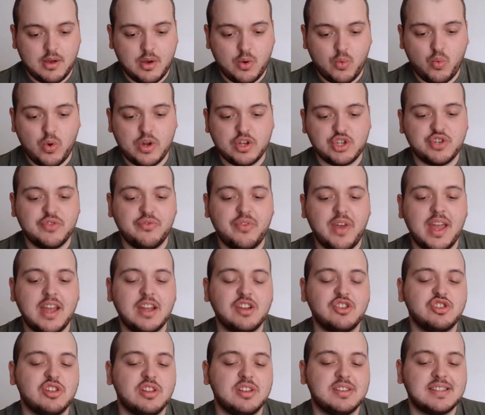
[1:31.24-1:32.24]
Which of
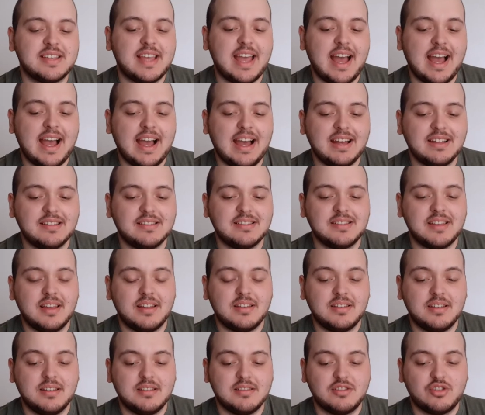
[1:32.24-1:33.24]
Angela's cats
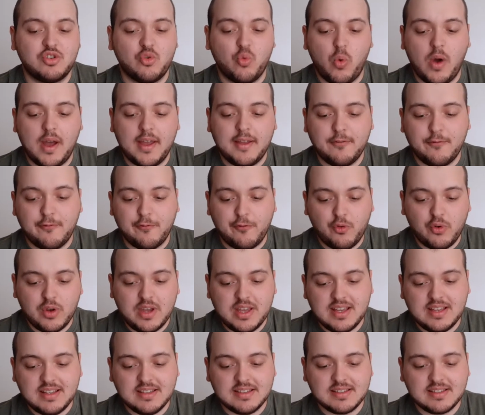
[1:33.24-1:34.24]
does Dwight
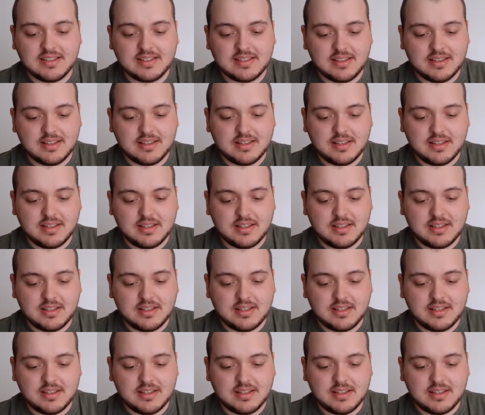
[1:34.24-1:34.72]
freeze?